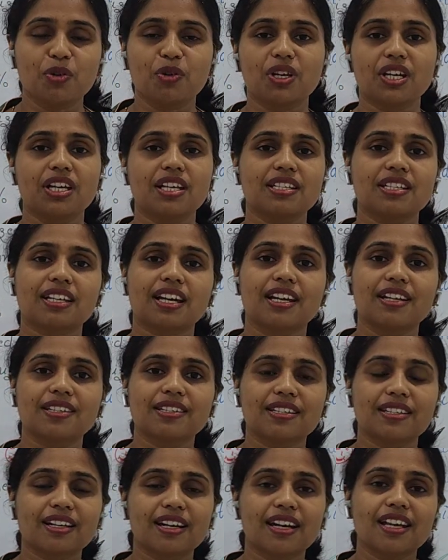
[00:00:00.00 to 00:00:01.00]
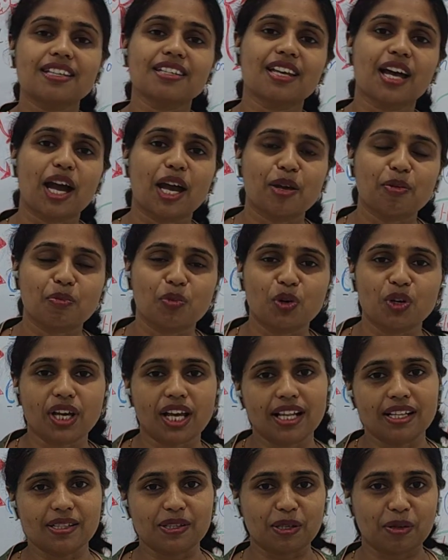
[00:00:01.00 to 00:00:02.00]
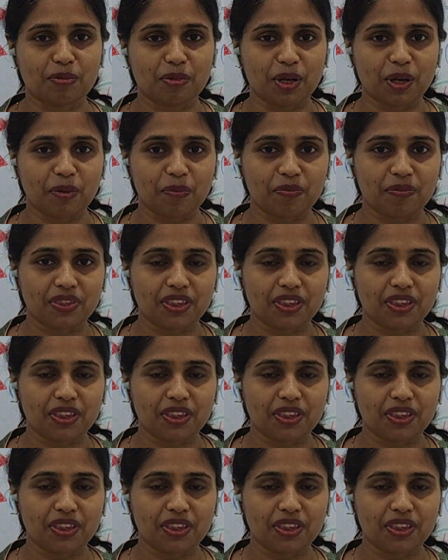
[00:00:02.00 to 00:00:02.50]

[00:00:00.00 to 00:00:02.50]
body is considered as hypocalcemia.